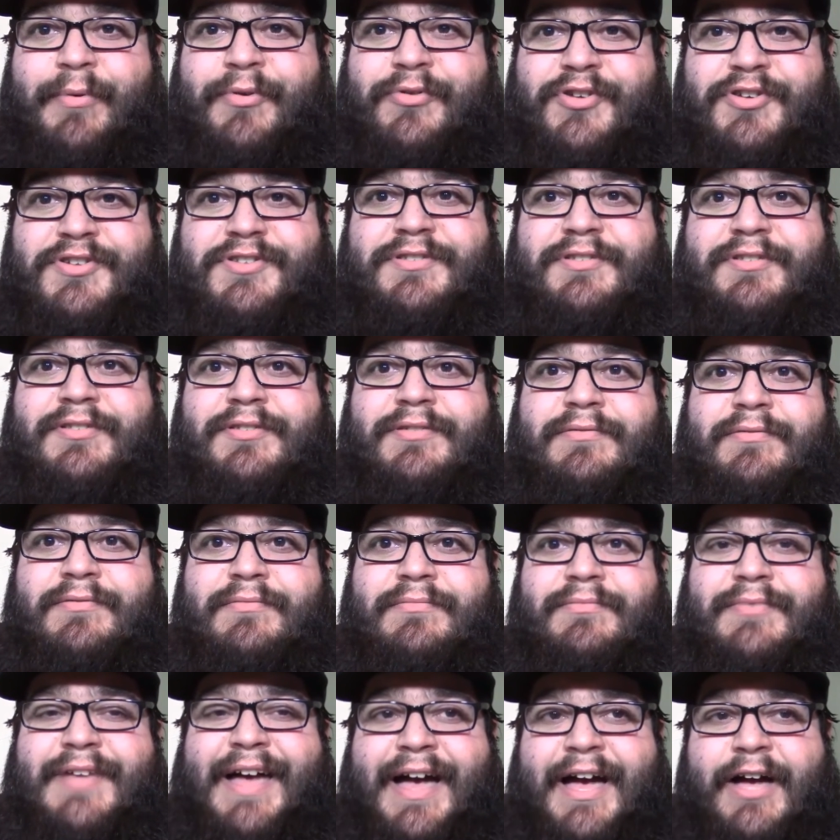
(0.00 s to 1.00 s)
just
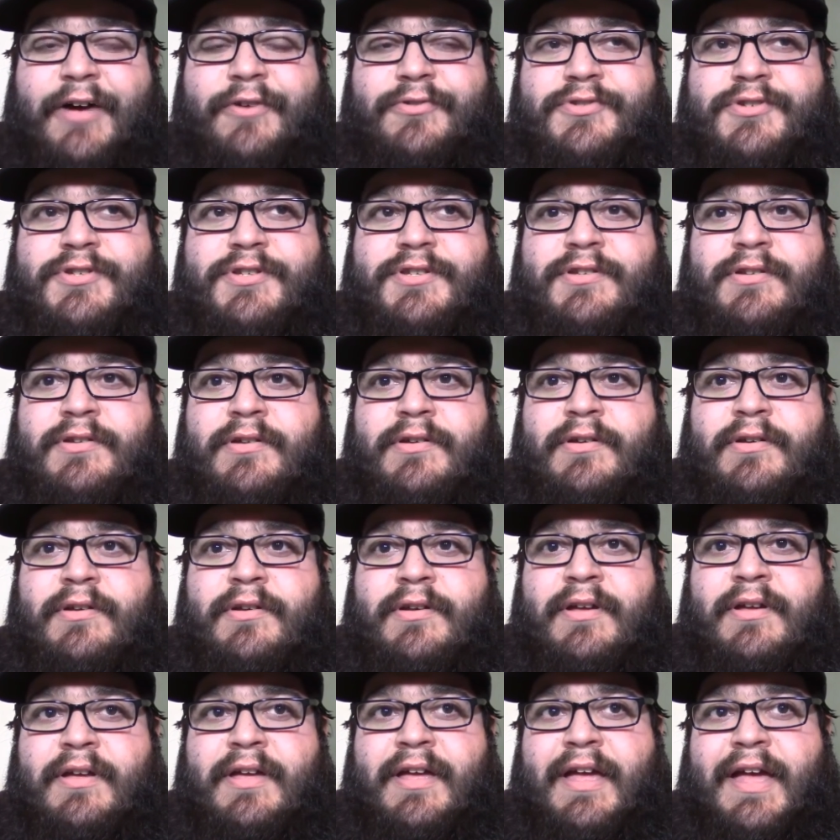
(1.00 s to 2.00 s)
the house.
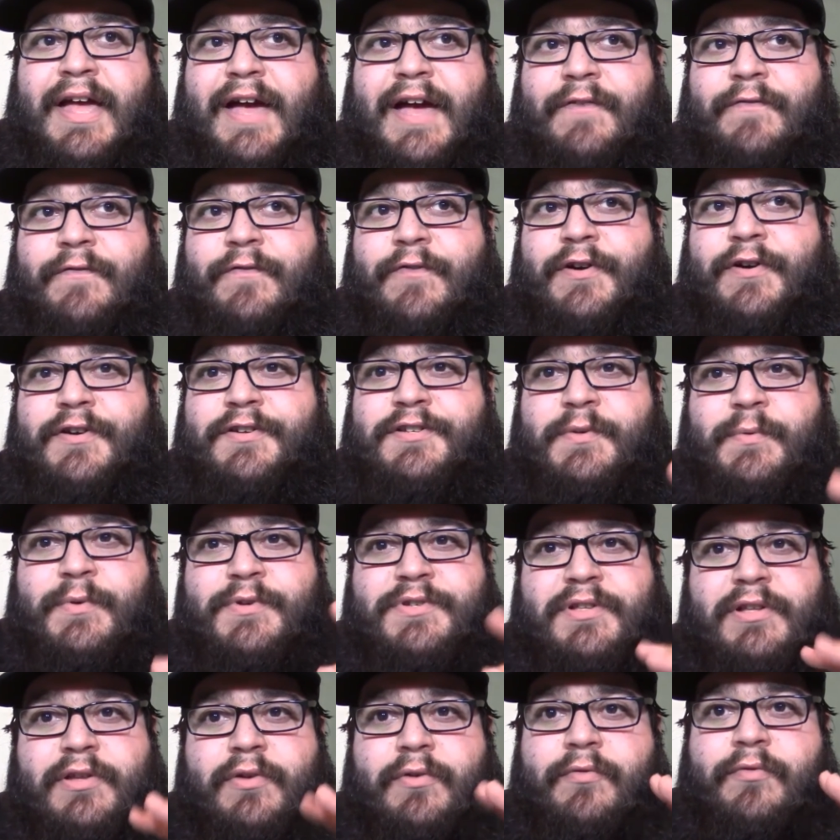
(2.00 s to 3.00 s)
At first, it
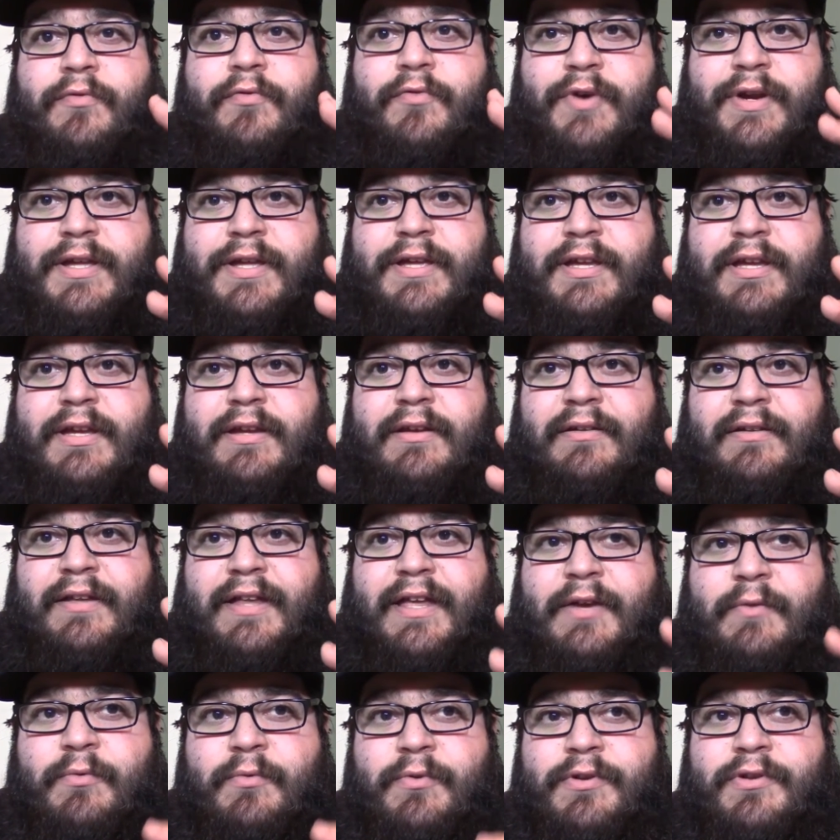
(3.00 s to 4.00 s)
was a little freaky.
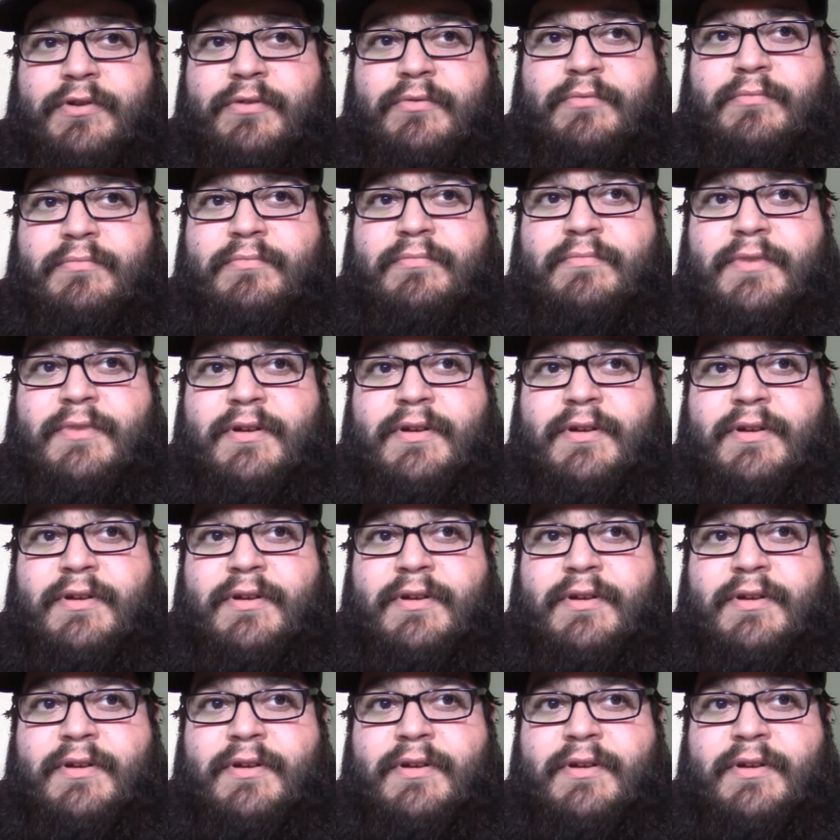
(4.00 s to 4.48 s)
Like when you